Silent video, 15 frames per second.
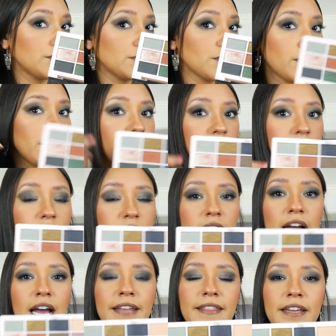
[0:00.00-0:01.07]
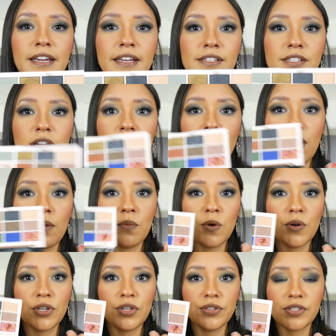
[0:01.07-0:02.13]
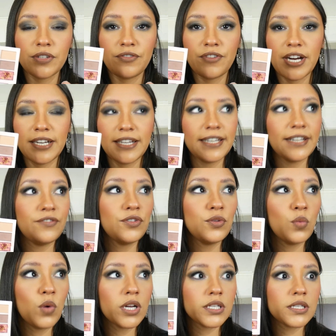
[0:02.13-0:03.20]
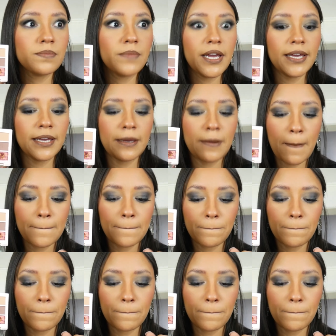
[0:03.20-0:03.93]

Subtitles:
So I think it's a lot more user-friendly. If you watch my